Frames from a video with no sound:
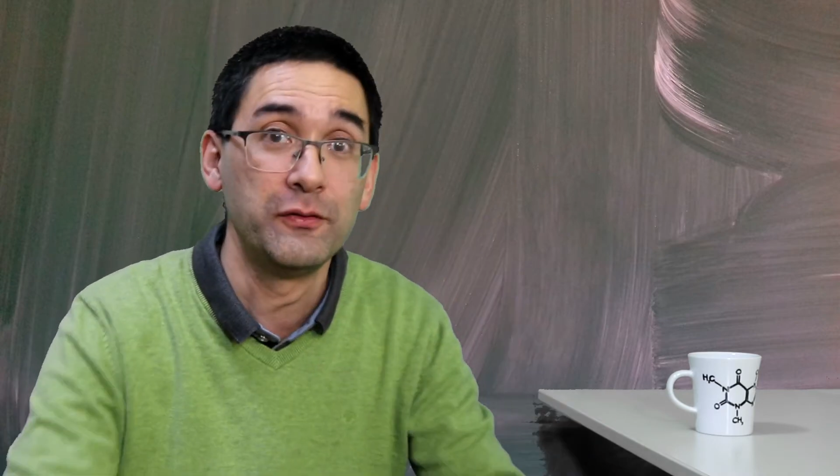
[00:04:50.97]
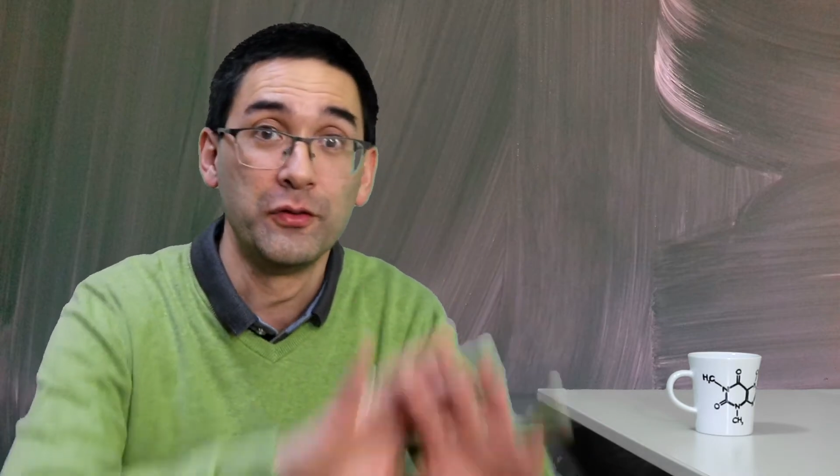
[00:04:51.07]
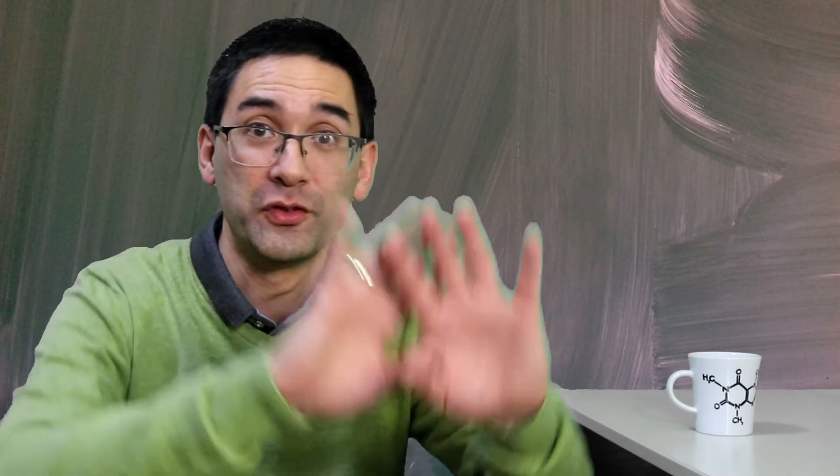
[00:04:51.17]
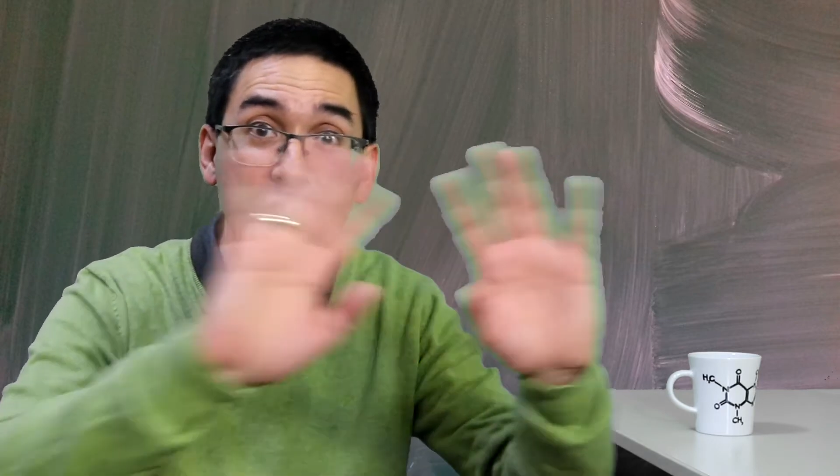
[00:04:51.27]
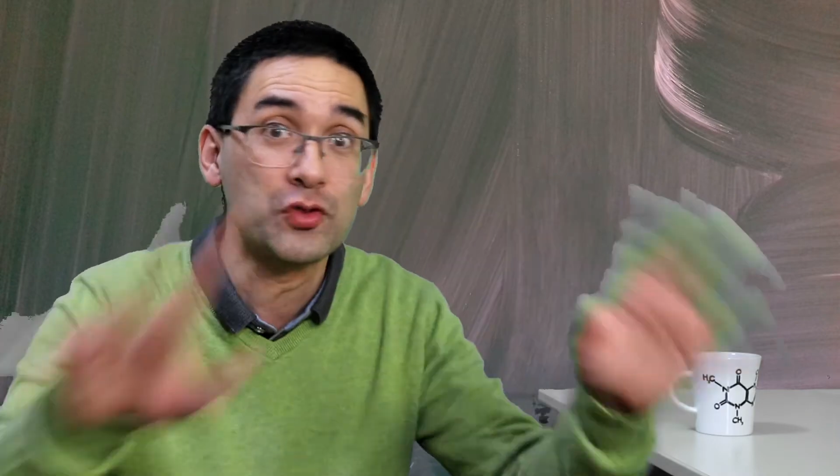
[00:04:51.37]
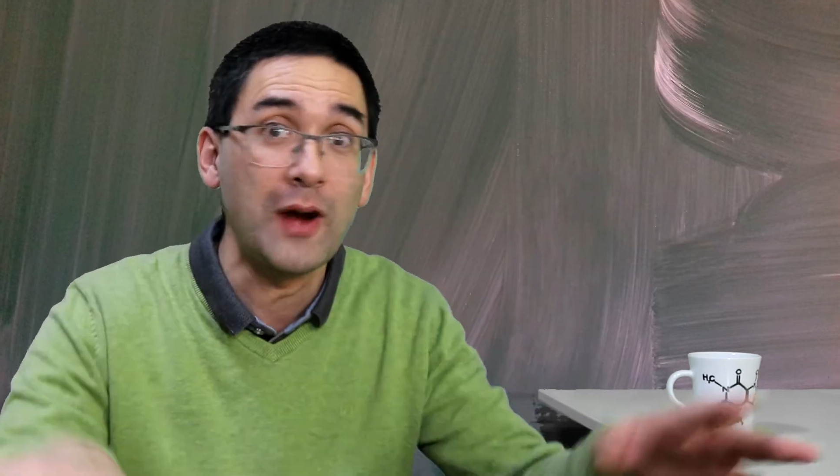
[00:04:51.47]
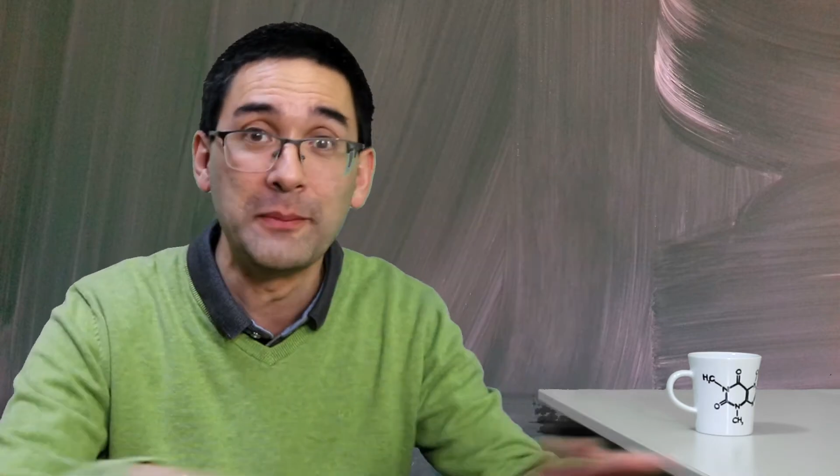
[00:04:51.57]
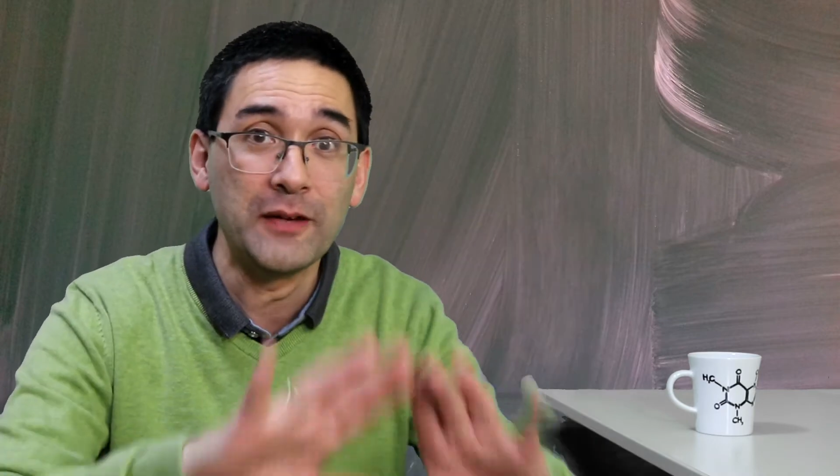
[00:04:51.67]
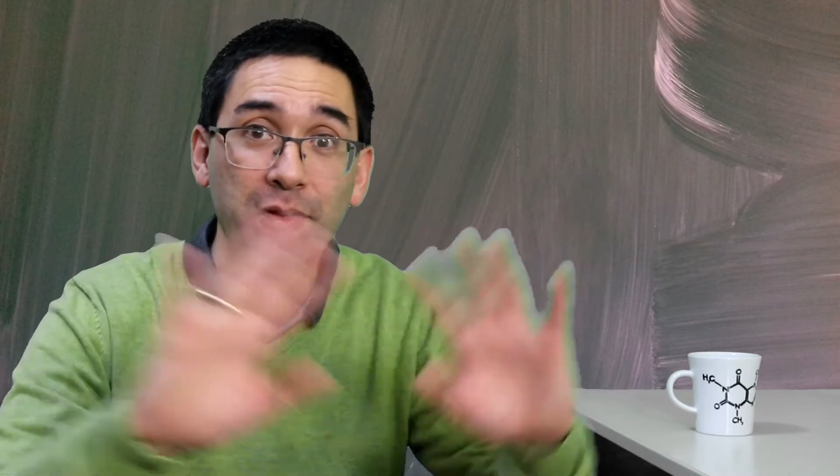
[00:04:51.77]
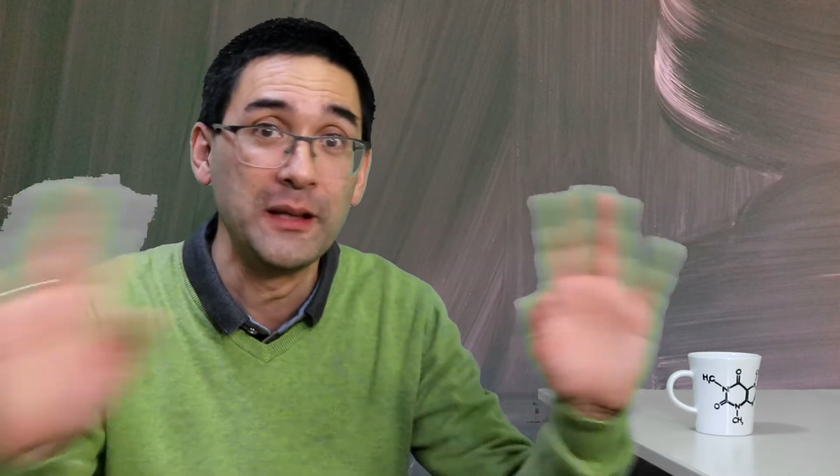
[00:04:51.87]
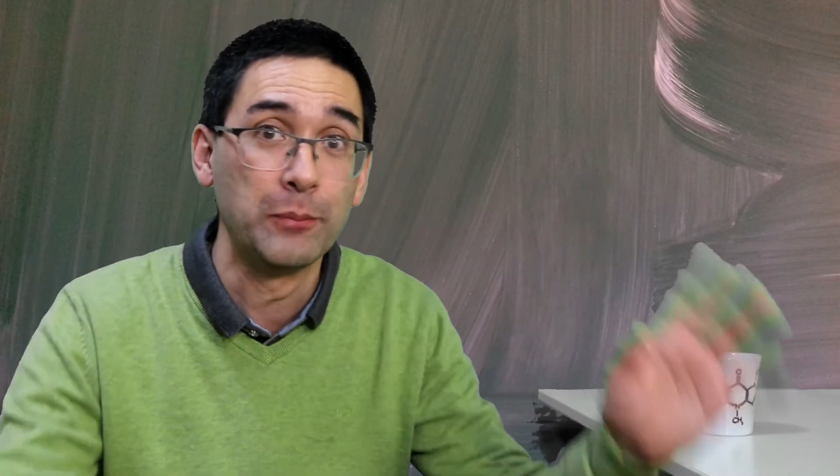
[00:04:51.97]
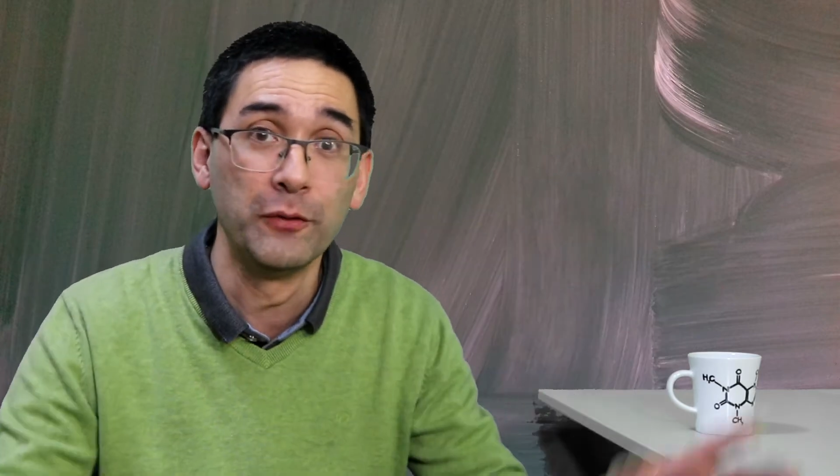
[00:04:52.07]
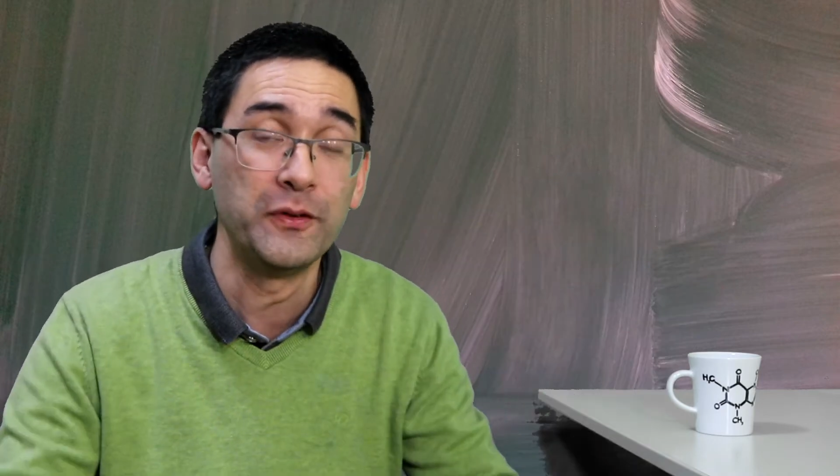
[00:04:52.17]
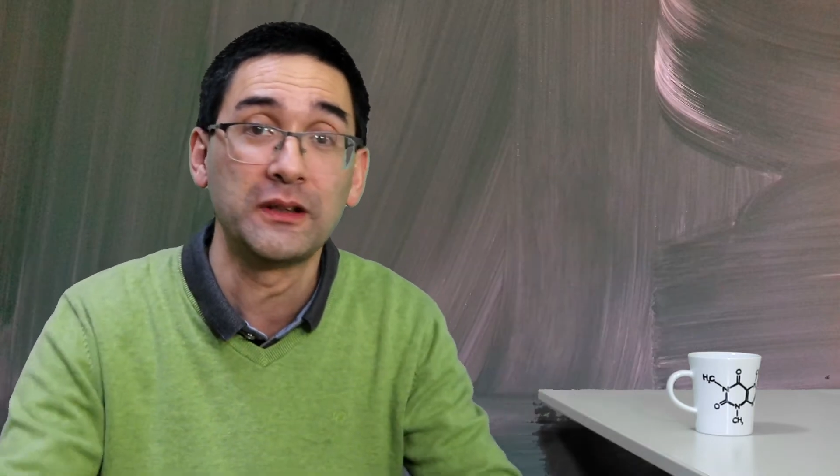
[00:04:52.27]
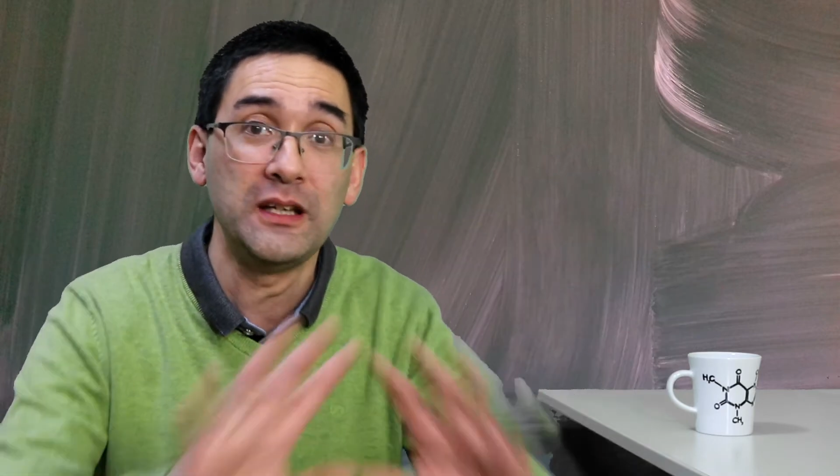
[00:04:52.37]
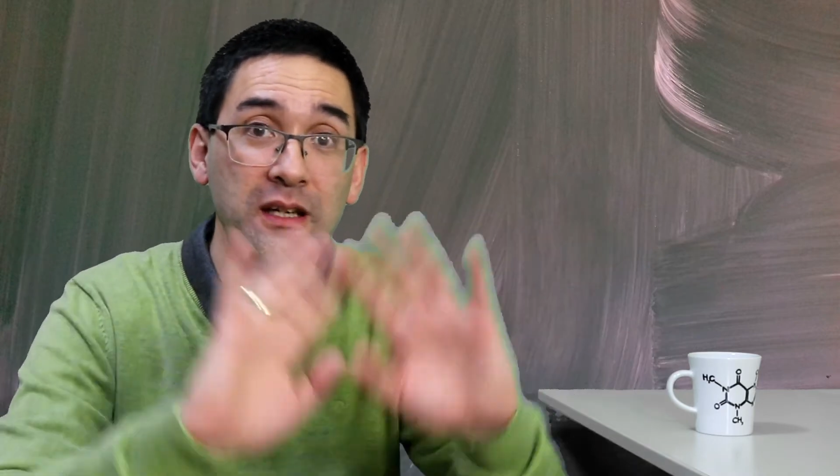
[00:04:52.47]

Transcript: If you described everything perfectly,